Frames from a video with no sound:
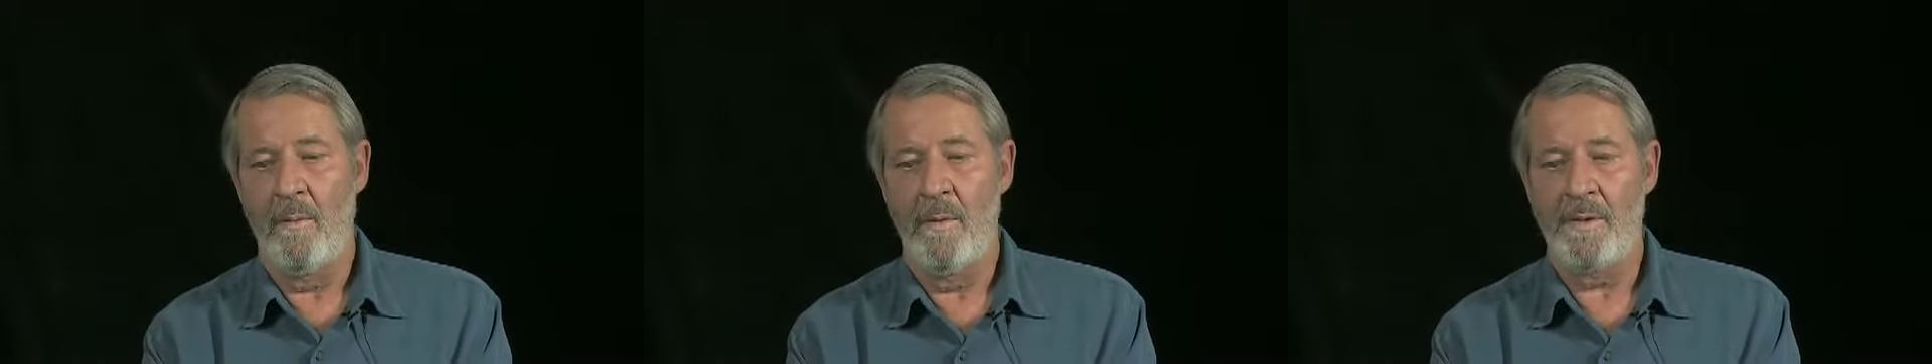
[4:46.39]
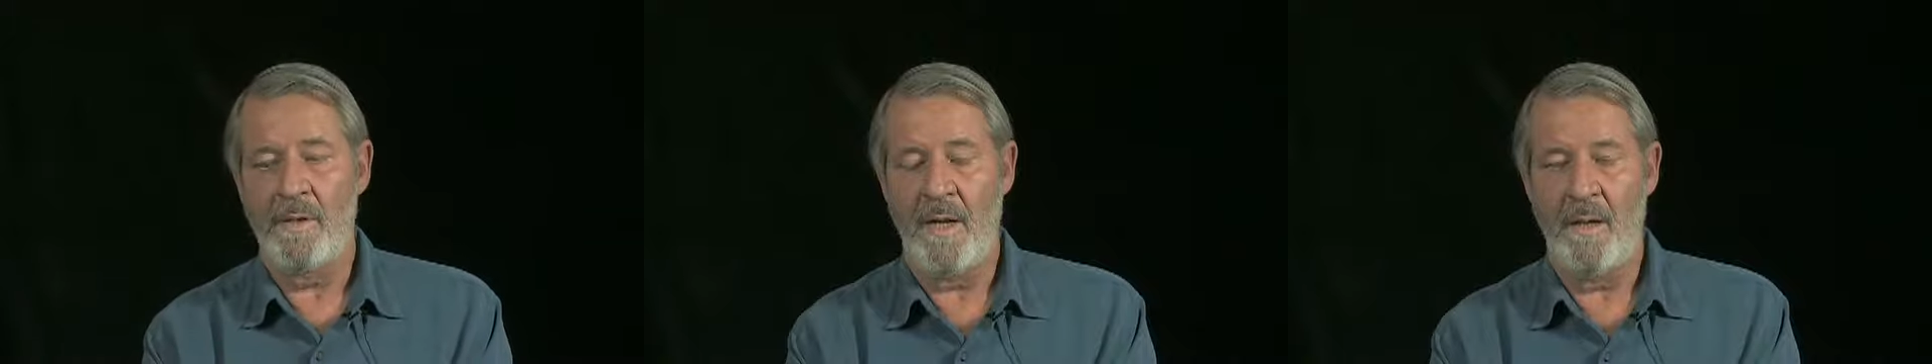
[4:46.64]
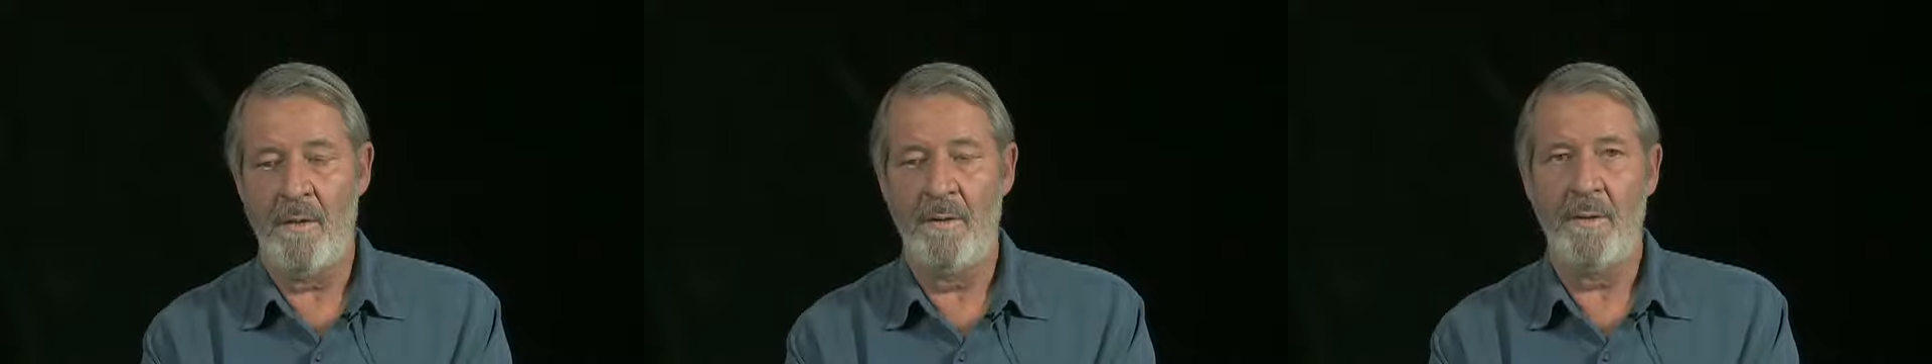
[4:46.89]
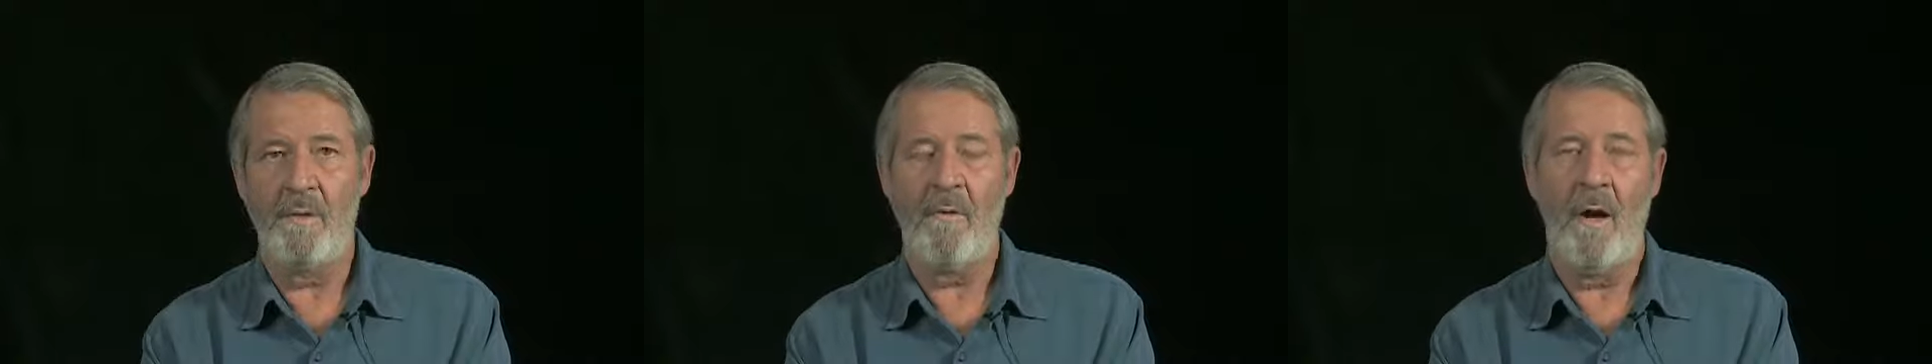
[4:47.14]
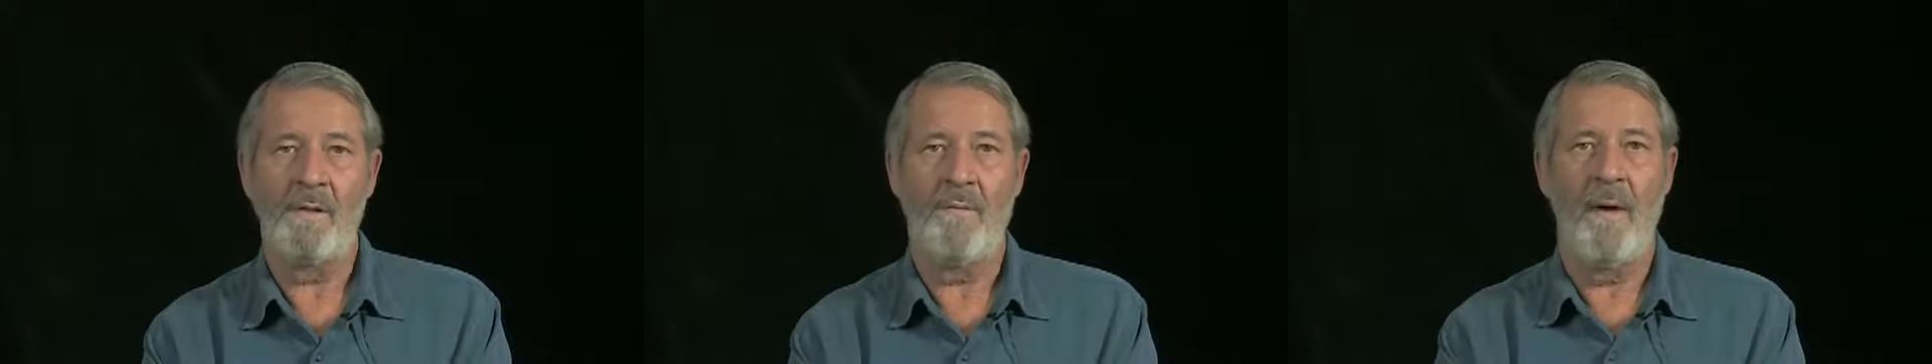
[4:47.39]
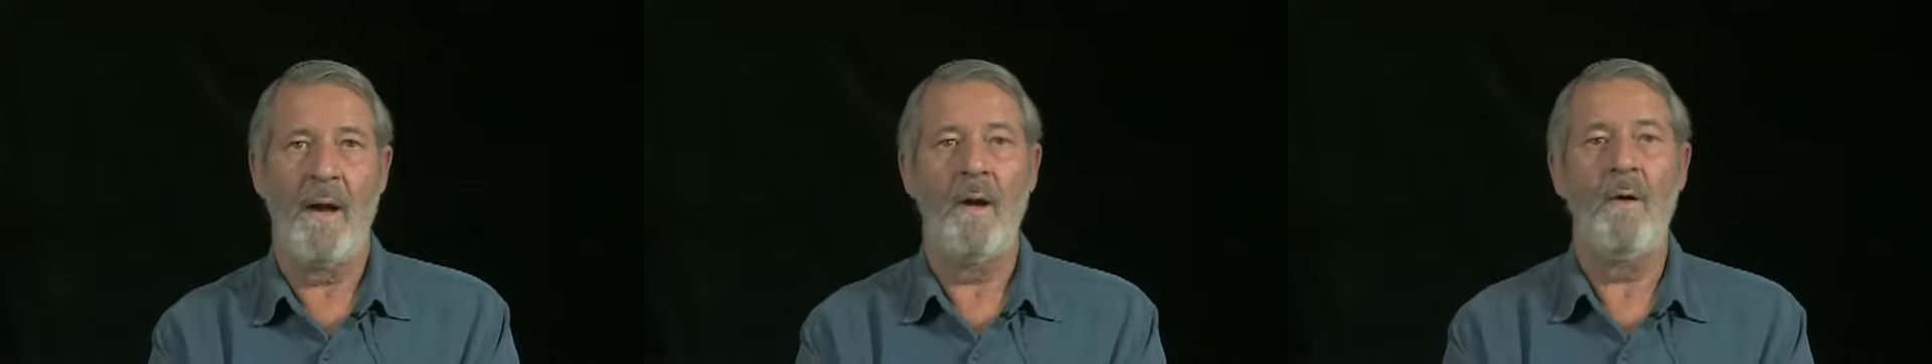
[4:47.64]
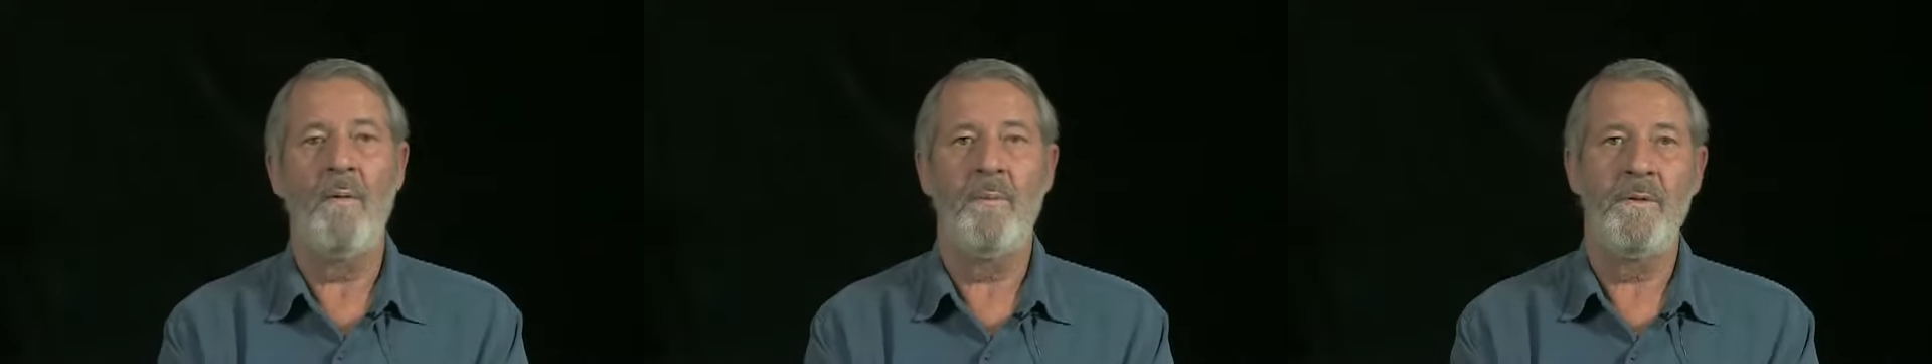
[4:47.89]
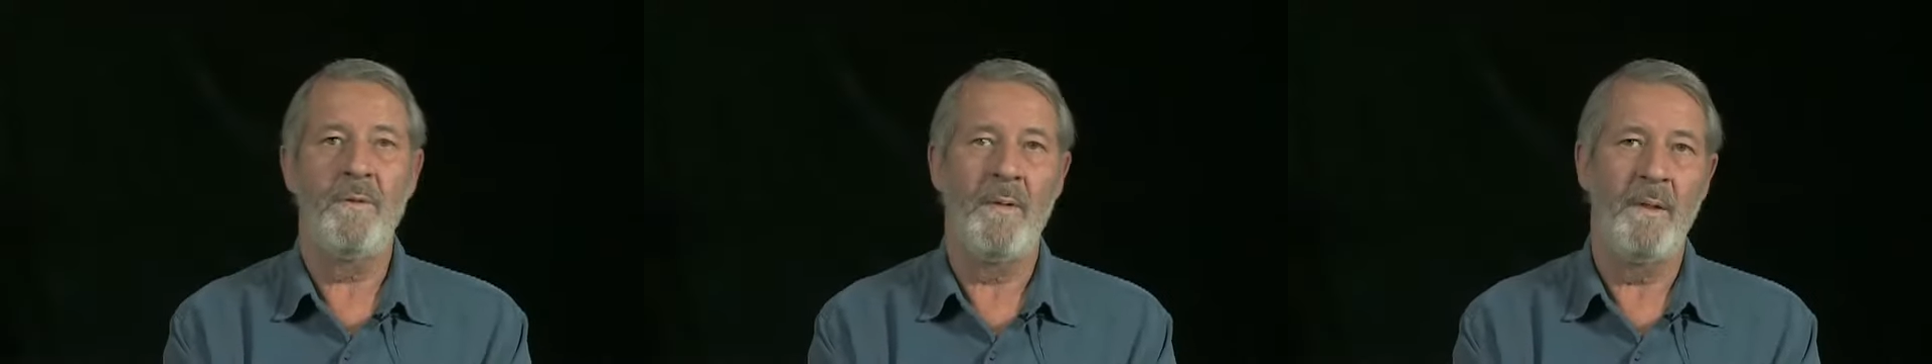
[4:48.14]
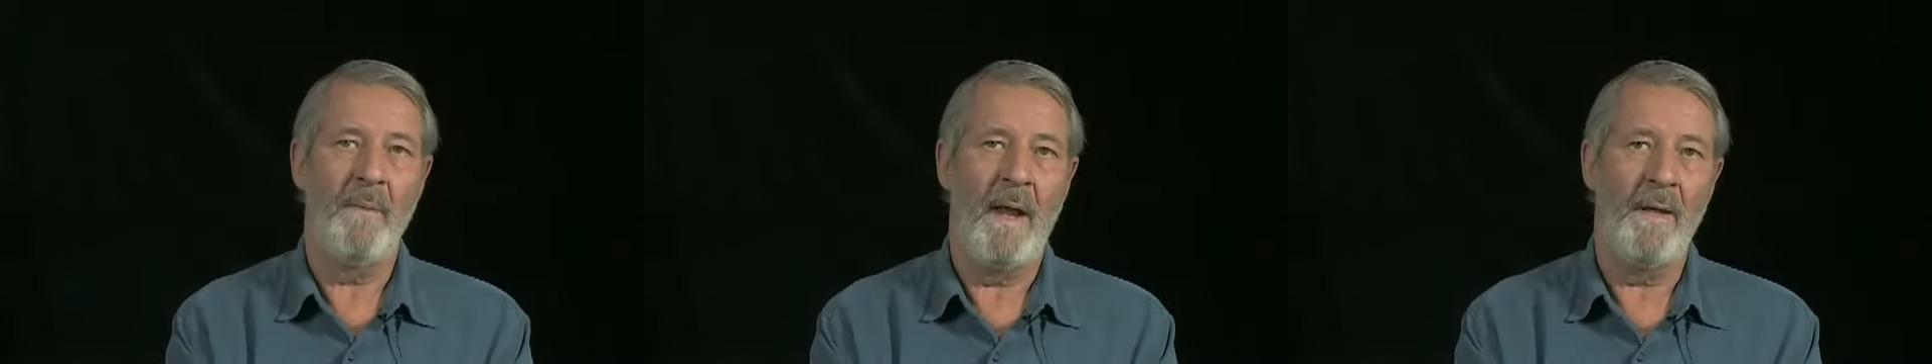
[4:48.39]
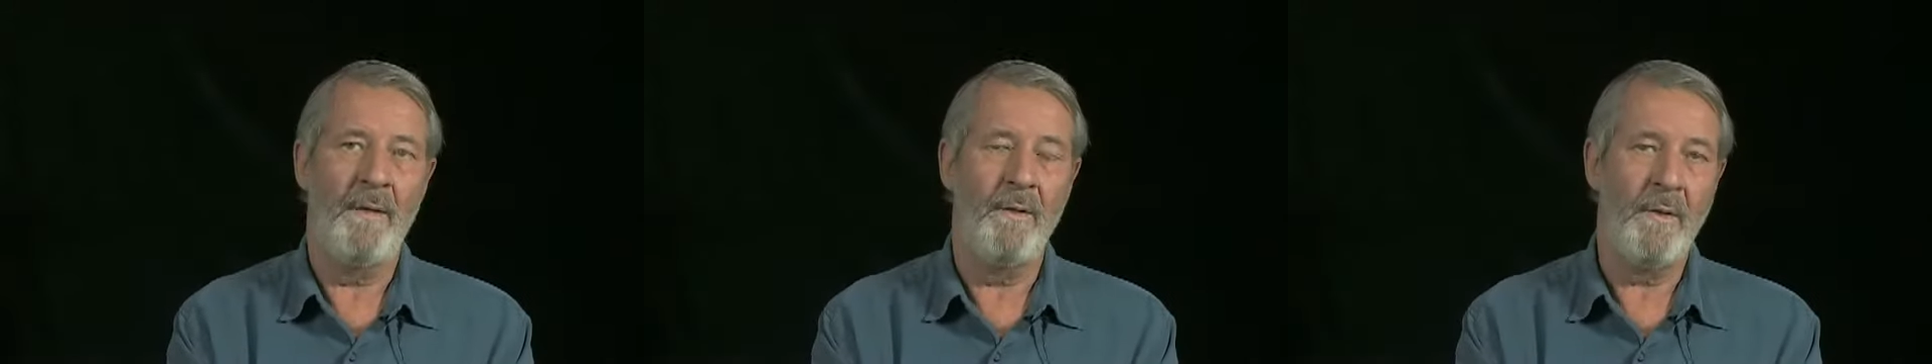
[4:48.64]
was killed in a crossfire between a man